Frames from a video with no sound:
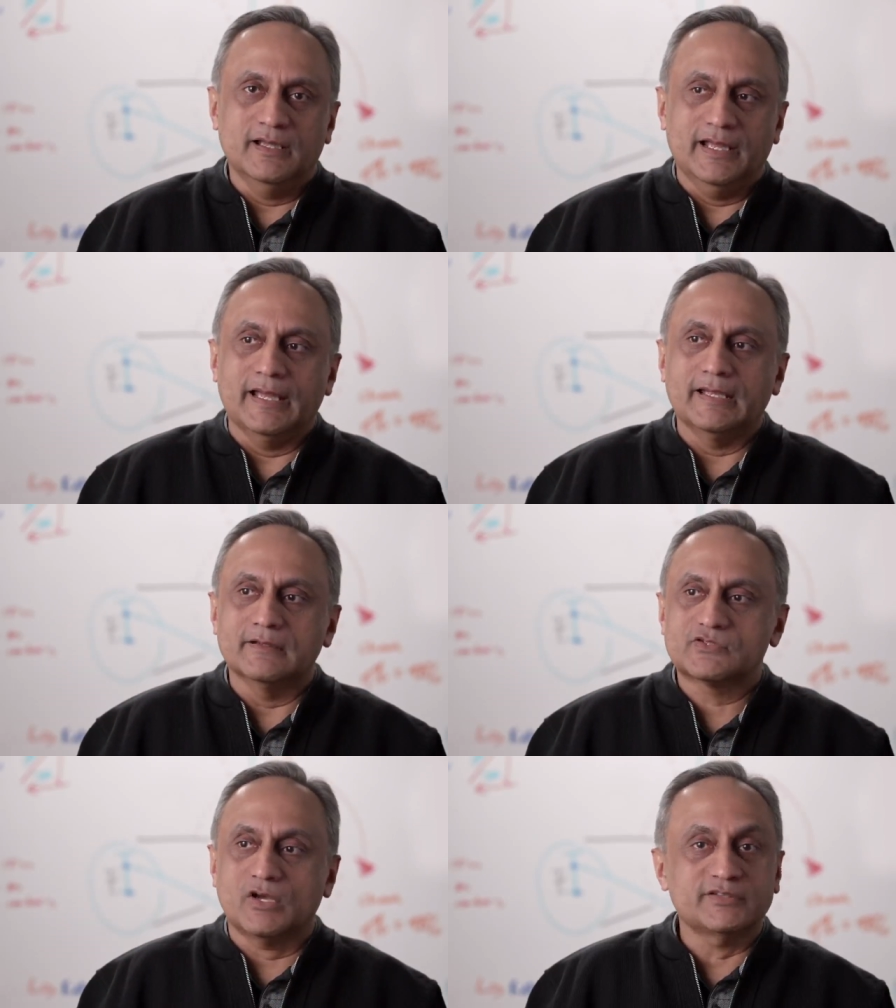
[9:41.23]

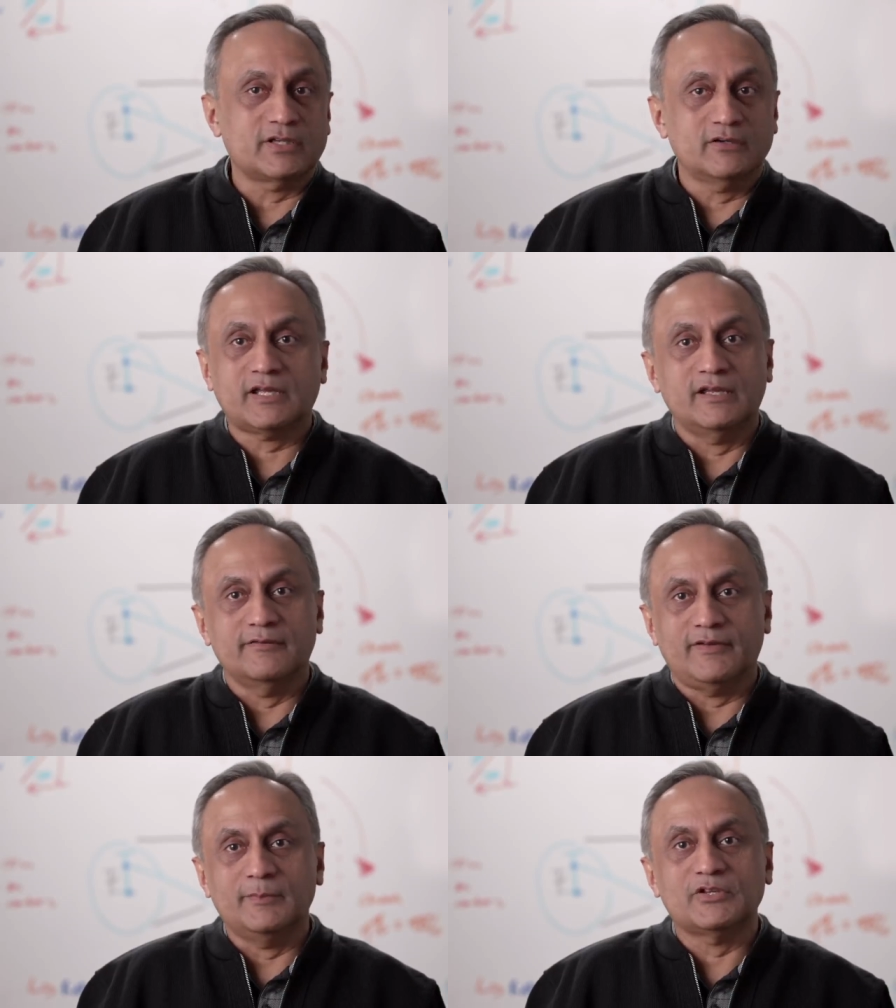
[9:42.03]
And so I said, okay,
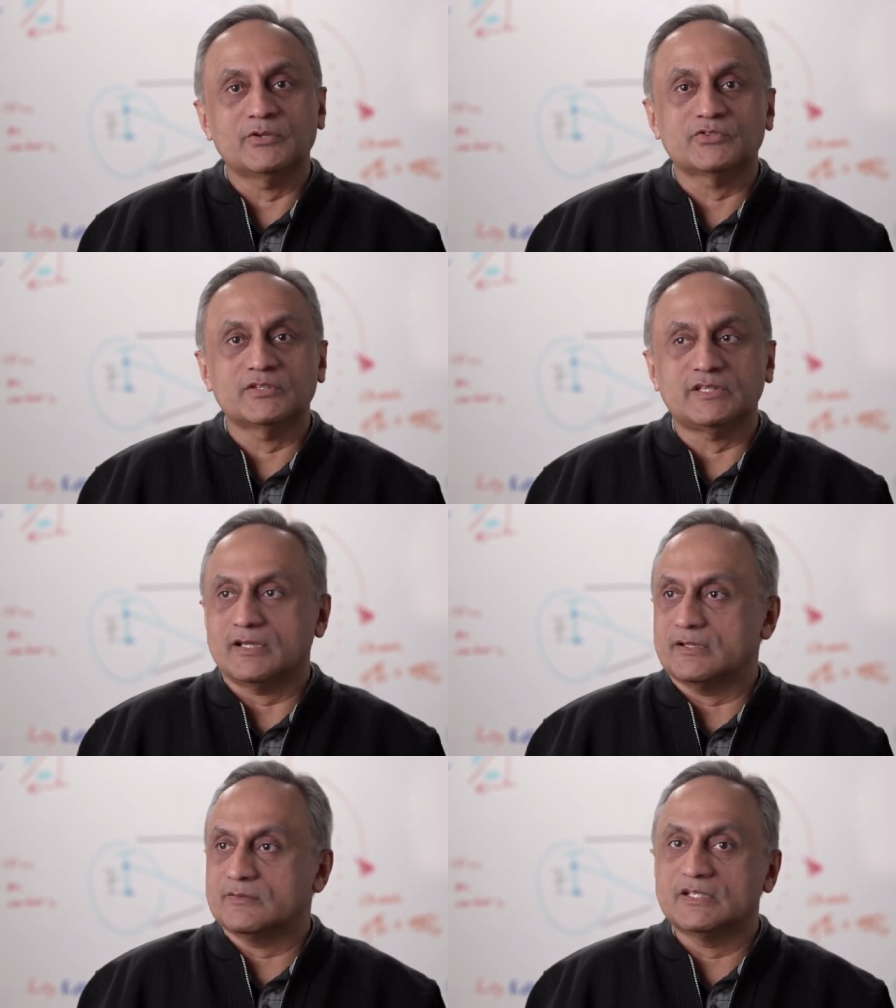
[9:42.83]
if I'm going to use it,
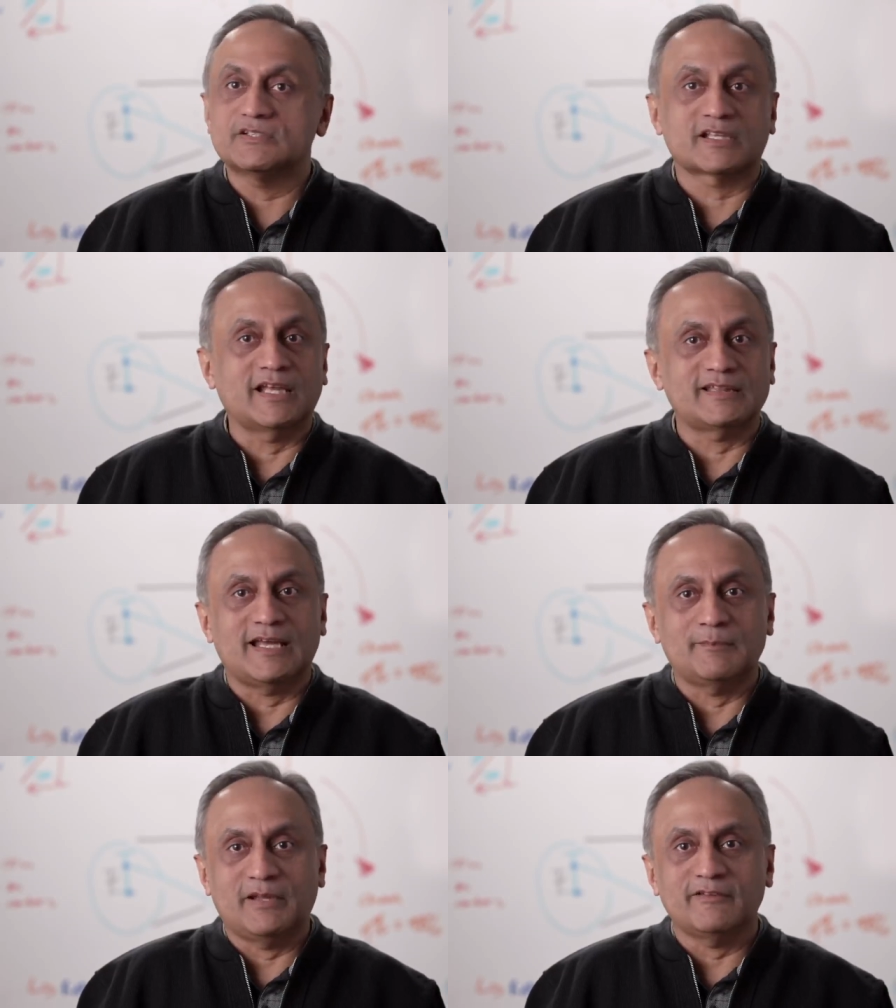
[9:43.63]
then I need to get
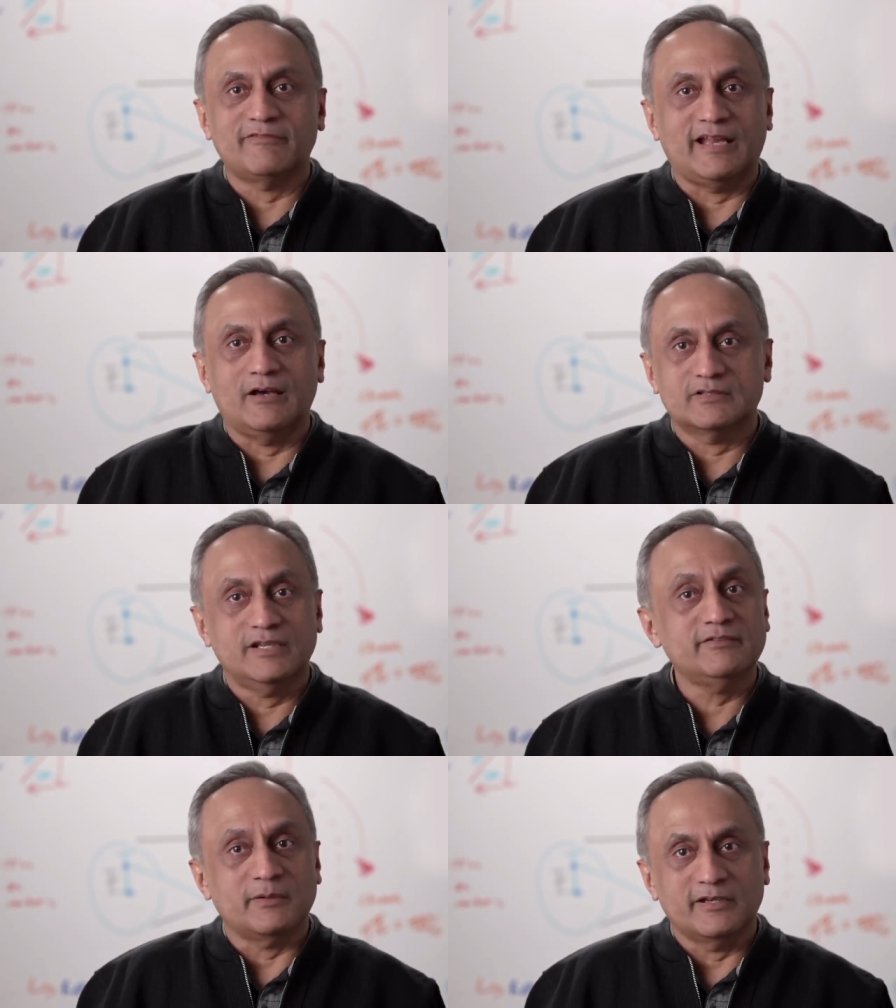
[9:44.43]
that benefit out to
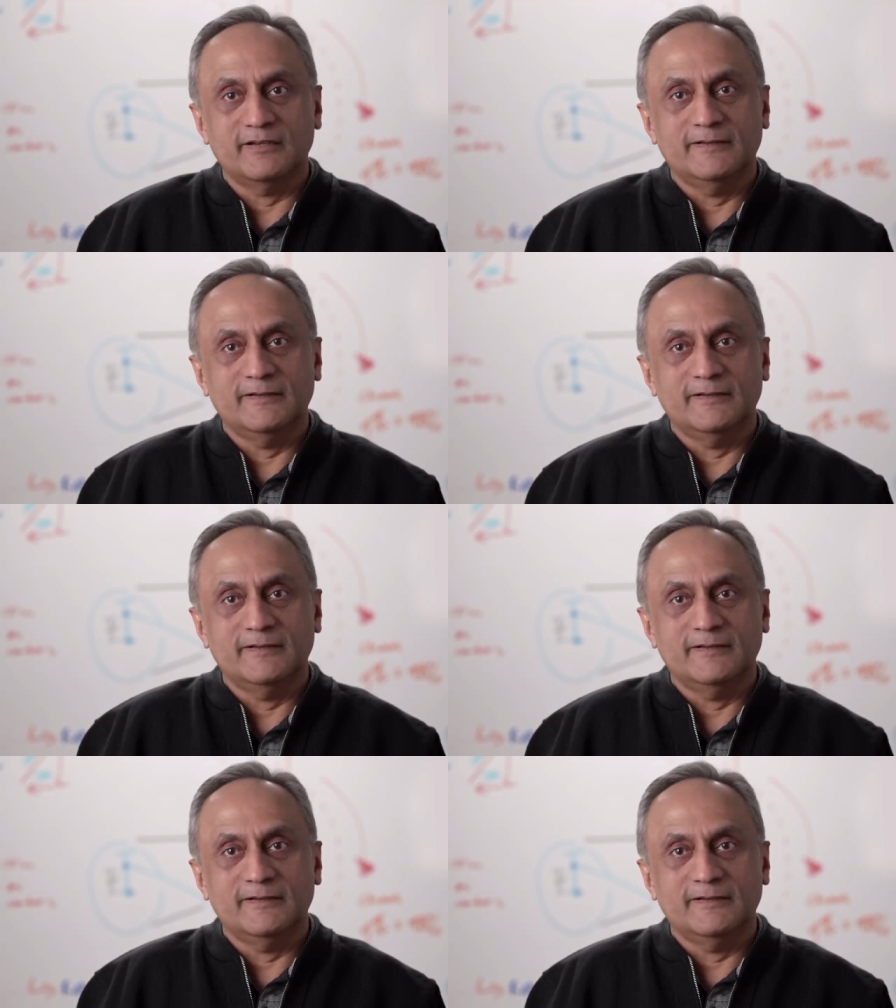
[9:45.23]
everyone.